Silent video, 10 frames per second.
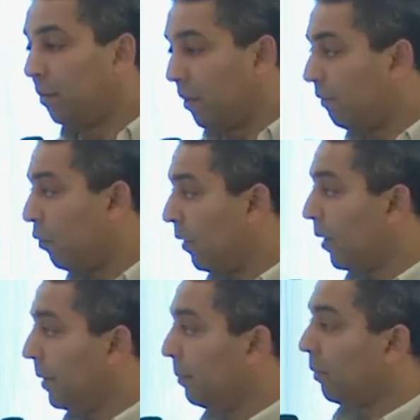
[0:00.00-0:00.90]
We were
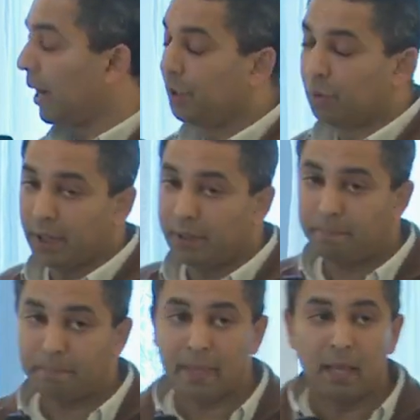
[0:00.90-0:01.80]
400 people when I joined.
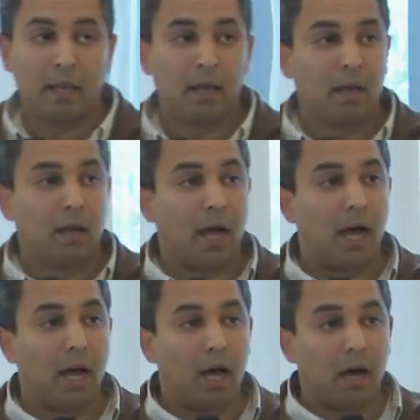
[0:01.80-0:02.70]

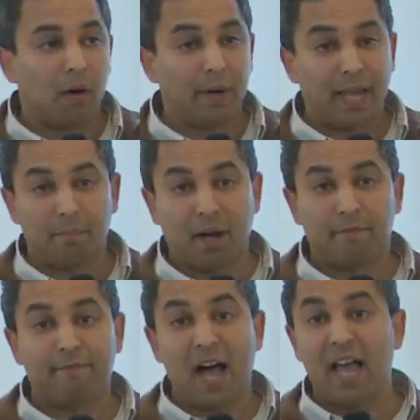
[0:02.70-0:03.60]
We had
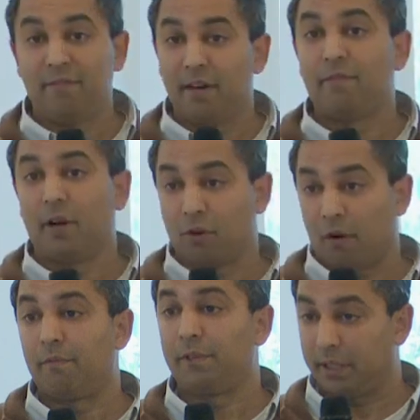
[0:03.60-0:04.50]
about 5 different
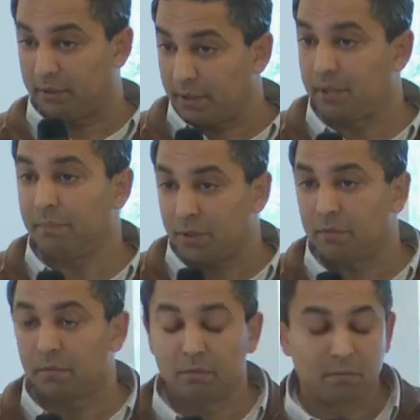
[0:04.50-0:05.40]
conferencing systems.